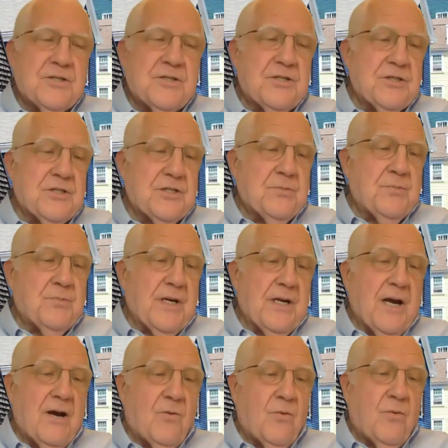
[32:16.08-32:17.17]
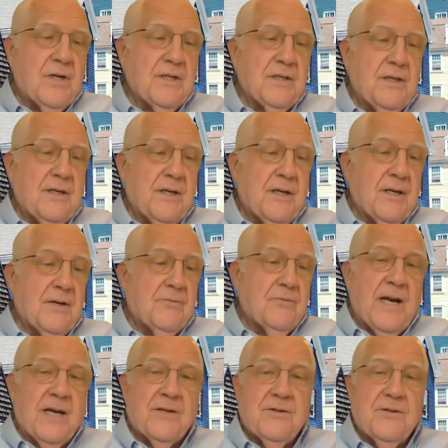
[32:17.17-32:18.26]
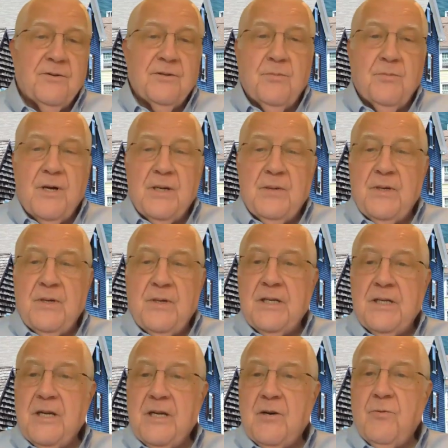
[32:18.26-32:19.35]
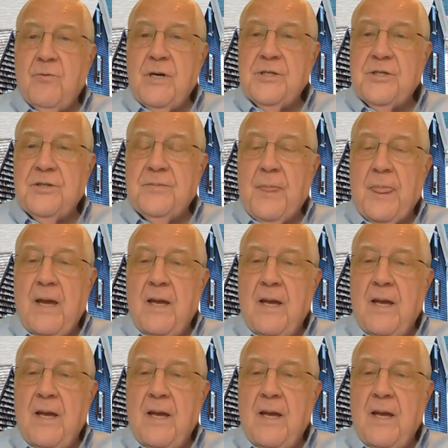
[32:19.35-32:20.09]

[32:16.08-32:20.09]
just just to pick out one uh, factor that might be an equation.